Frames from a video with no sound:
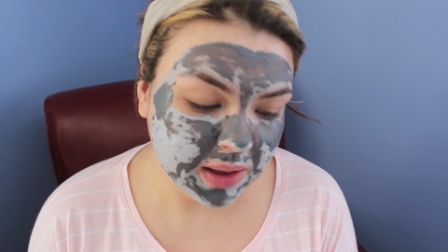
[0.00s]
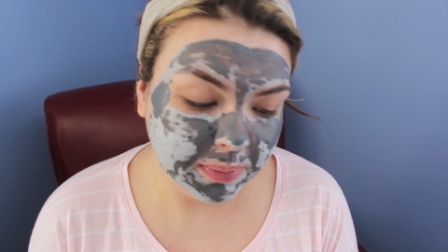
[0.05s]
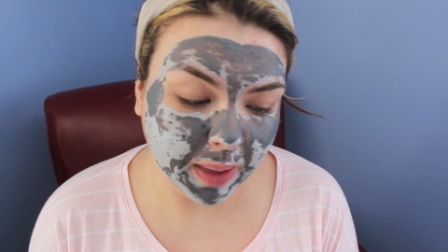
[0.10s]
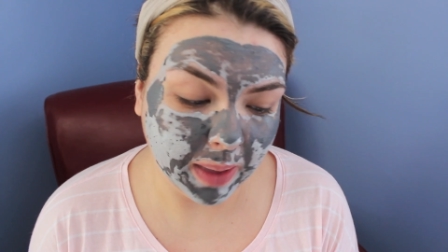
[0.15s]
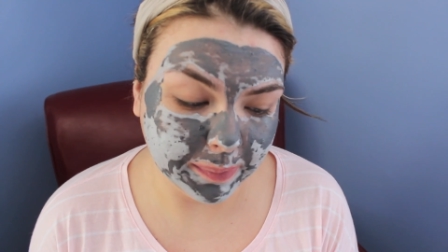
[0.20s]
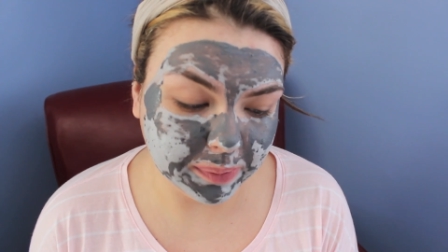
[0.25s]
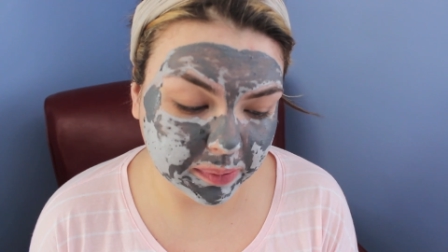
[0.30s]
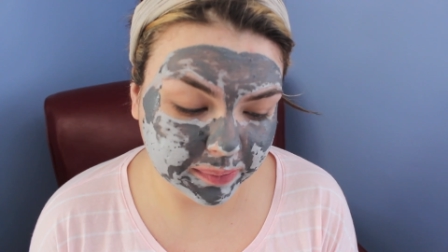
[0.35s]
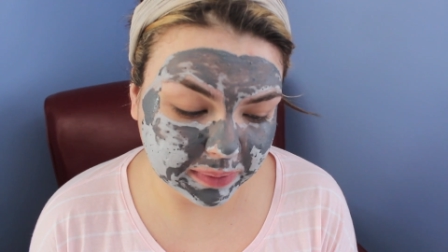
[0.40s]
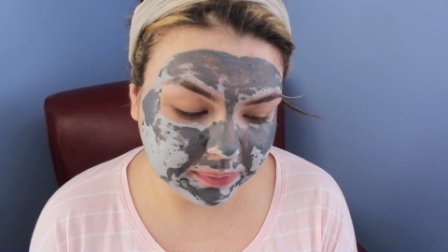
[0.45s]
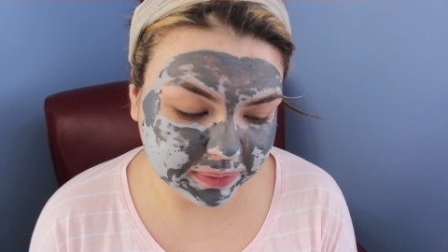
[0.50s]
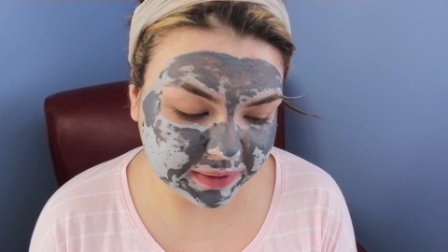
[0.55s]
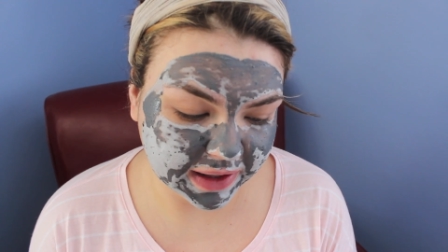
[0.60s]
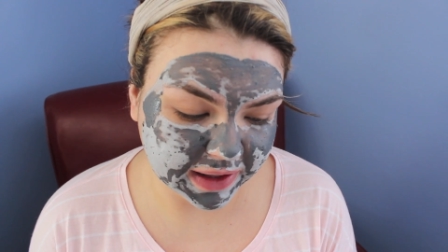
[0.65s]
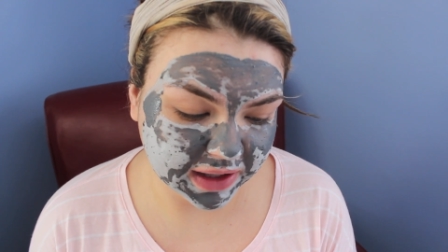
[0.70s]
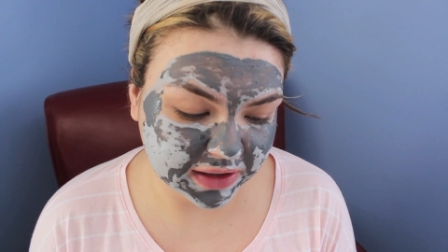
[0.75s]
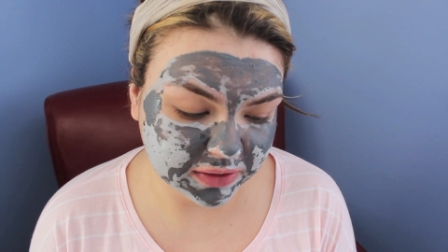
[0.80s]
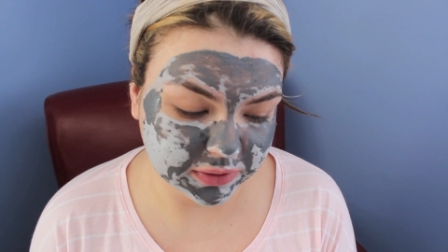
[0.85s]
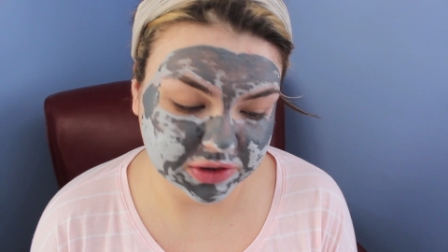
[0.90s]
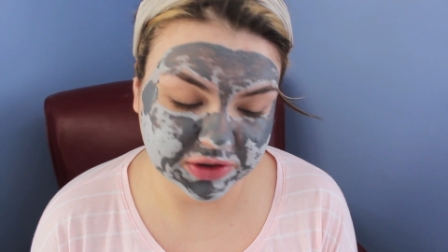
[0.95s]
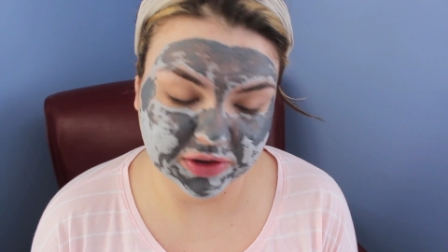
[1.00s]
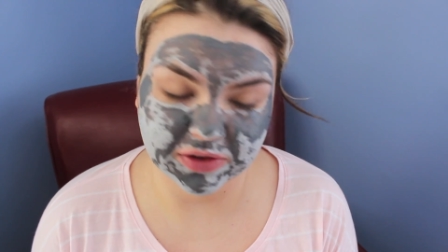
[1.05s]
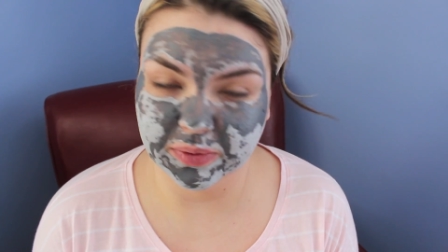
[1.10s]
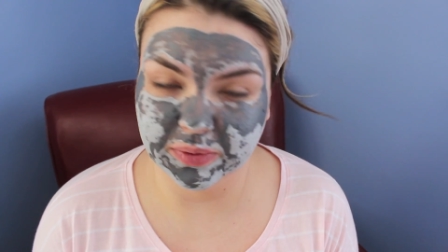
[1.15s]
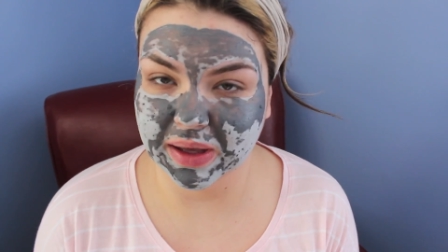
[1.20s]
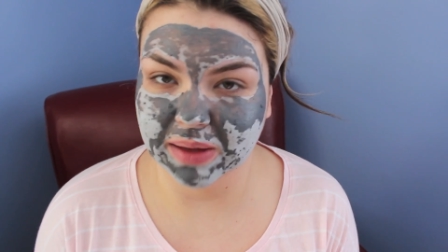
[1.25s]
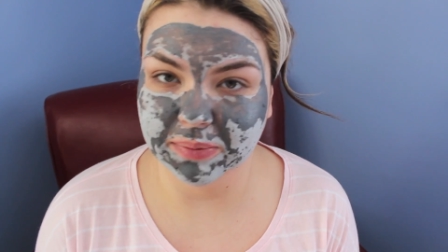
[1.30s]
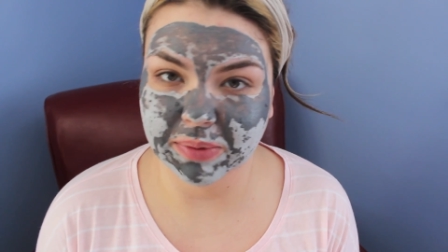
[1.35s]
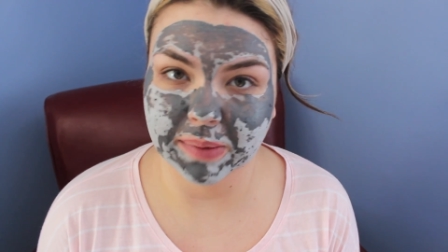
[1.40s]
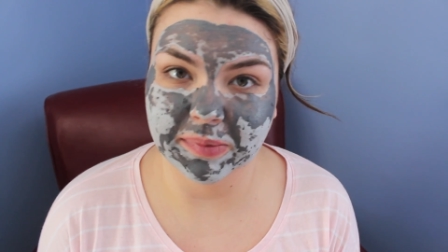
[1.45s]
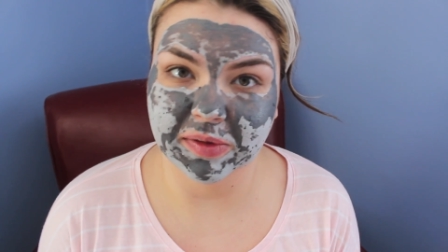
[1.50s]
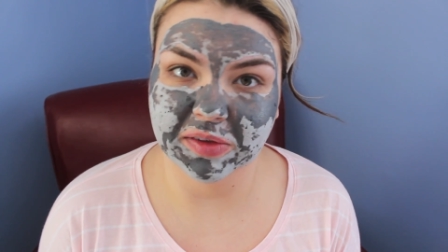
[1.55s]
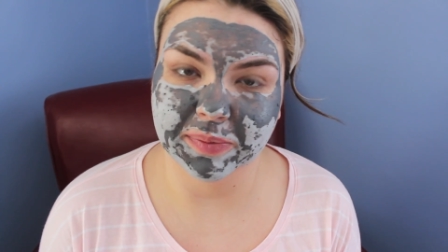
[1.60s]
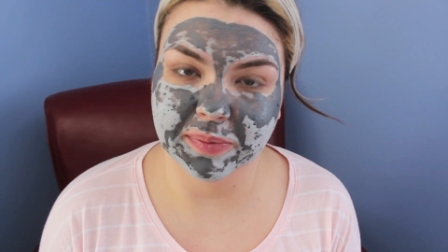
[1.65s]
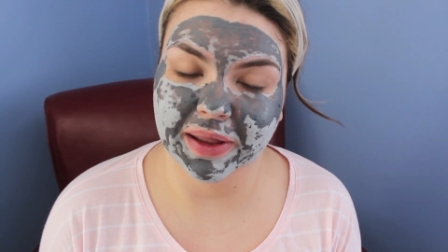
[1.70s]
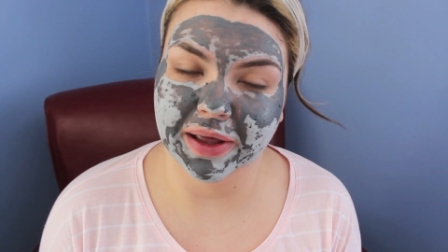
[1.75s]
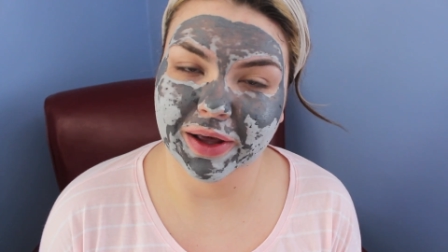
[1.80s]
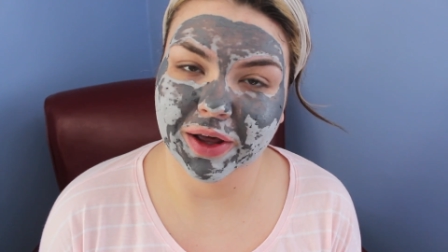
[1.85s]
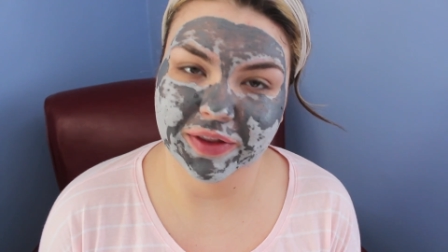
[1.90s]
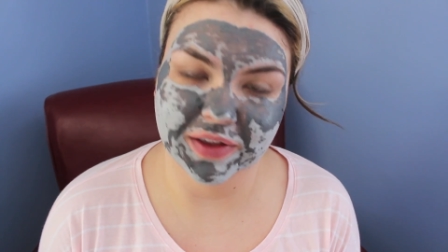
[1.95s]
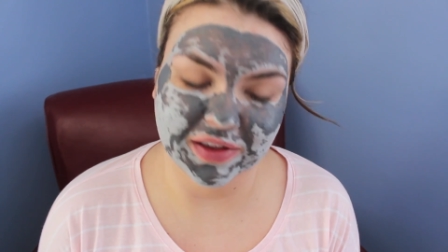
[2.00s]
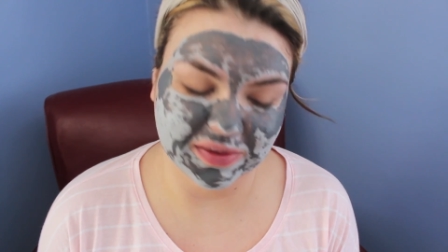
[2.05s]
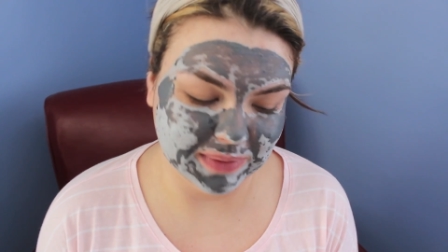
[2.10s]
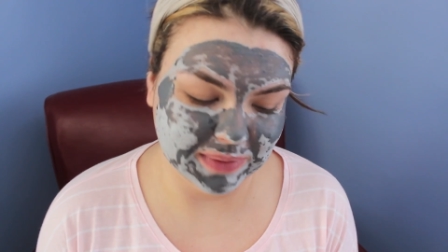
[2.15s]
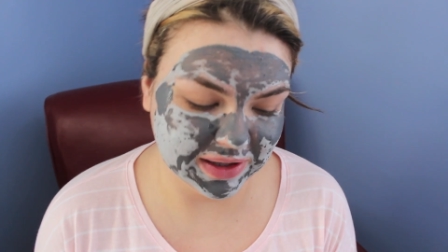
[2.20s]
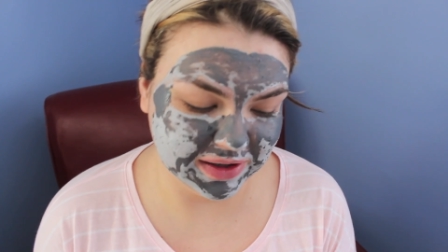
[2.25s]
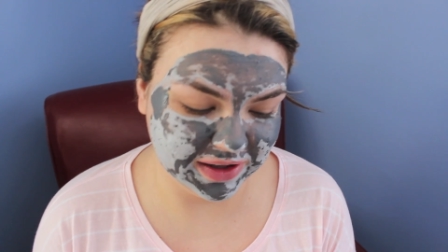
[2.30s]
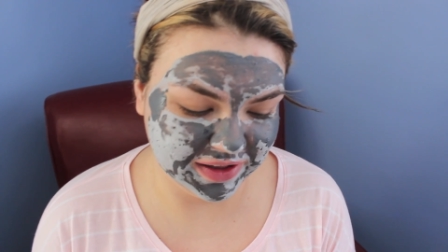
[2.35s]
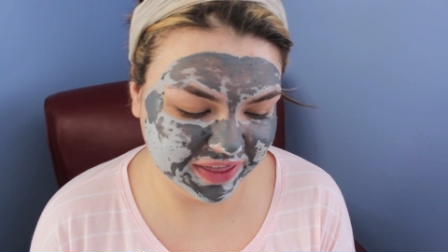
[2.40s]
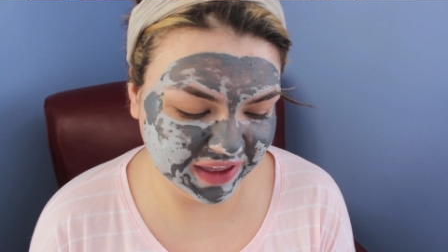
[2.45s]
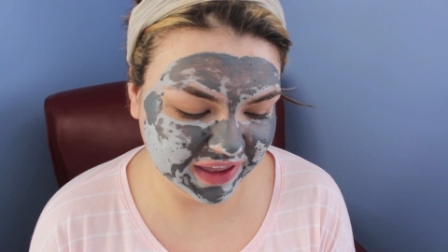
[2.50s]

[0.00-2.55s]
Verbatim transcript: peppermint plant, which is why I'm probably smelling all these minty